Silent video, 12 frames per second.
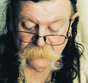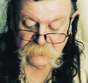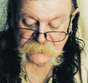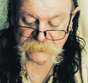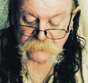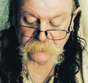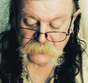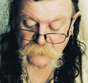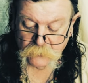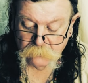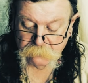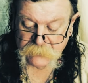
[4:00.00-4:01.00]

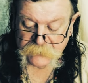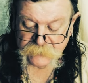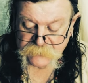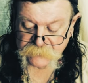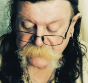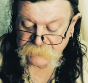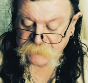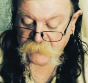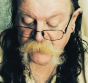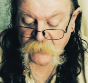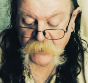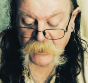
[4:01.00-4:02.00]
historical bent
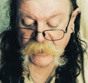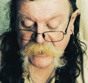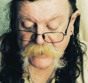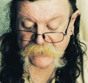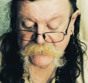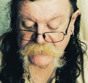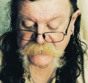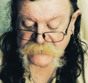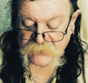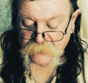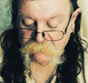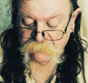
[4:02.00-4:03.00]
and
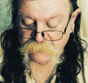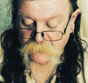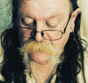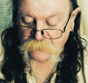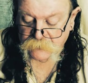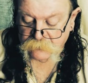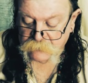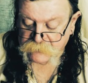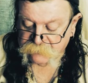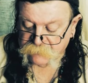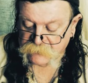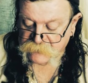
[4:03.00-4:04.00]
1004 Norwich
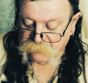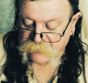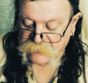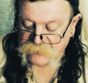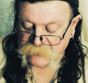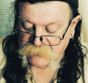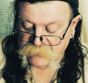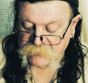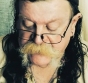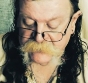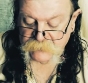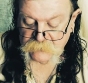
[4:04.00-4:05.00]
first mentioned in
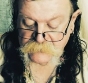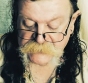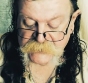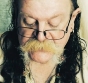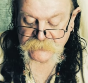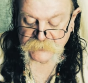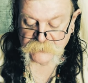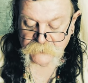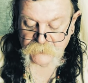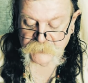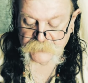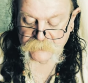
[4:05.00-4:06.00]
the Anglo-Saxon
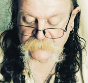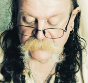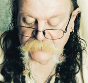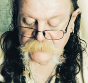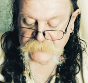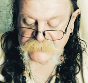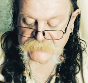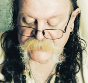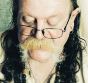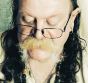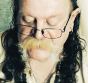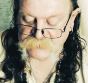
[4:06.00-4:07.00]
Chronicle as
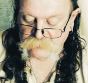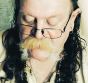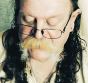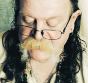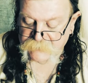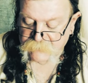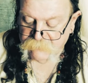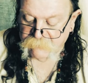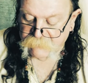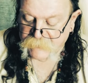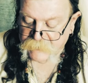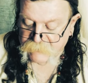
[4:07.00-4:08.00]
King Sweyn
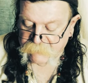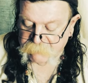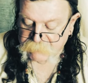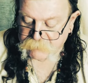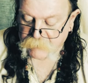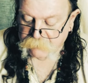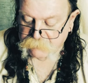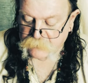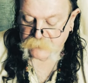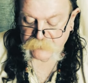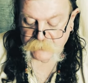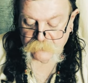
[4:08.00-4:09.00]
uh,
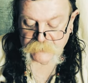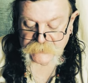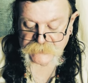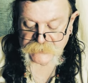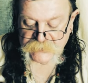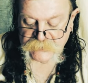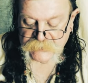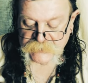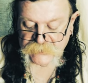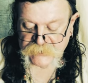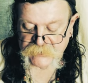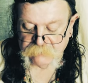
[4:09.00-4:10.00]
burned Norwich
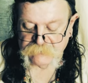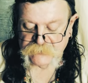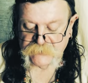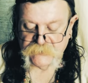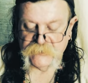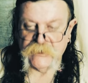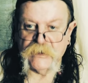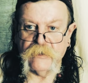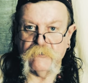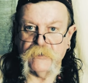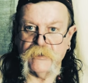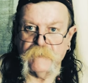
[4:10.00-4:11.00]
and captured the
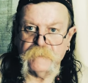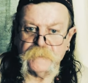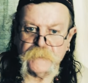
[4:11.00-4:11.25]
area.